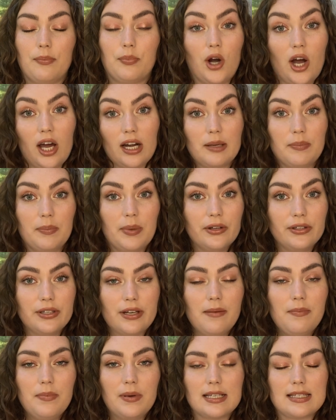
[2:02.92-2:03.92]
product
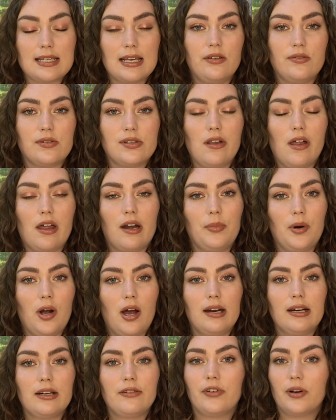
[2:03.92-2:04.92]
buildup because I use a lot of
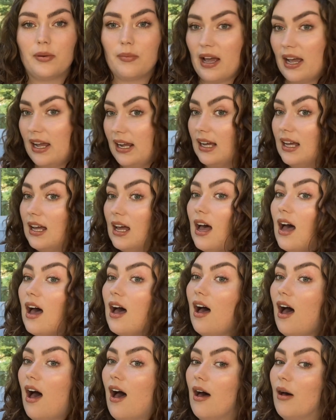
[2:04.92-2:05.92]
product for my
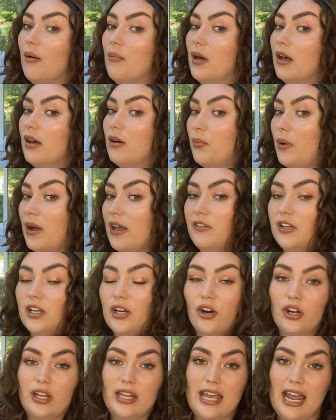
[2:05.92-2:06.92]
wavy
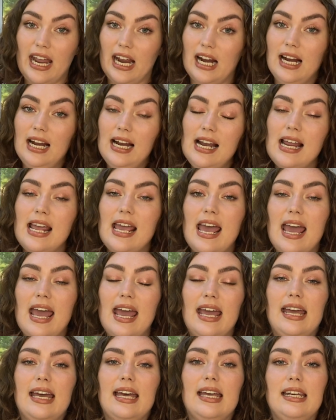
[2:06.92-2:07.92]
curly hair.
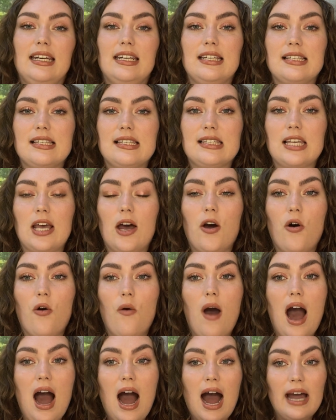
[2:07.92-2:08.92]
And
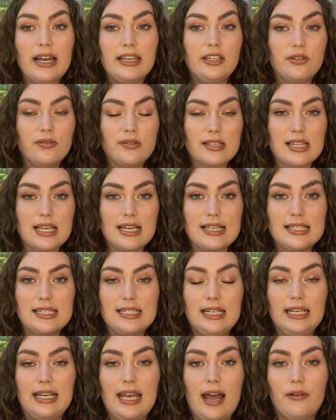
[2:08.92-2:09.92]
so I use this
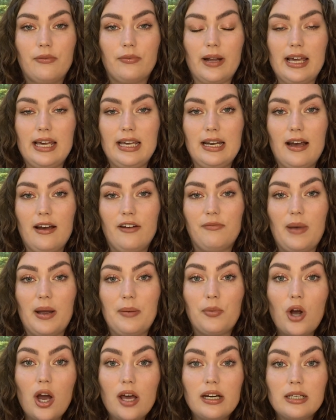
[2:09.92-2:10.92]
to get rid of my
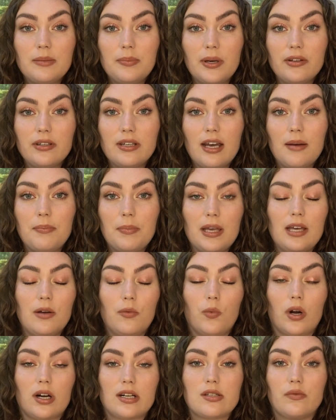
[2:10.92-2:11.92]
product buildup. It
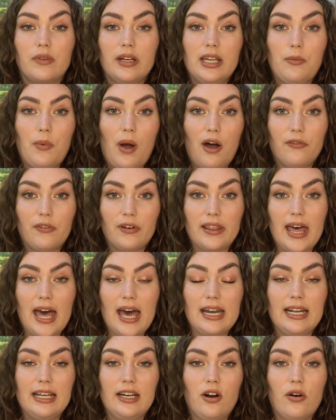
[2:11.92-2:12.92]
works really well for
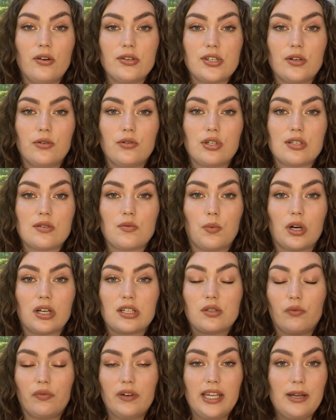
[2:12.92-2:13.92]
that. It also just
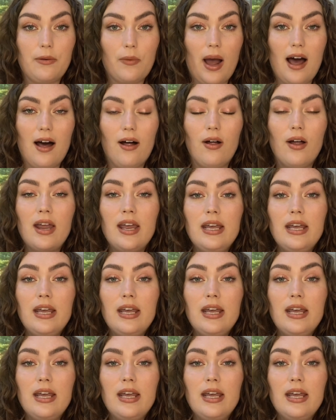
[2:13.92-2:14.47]
works really well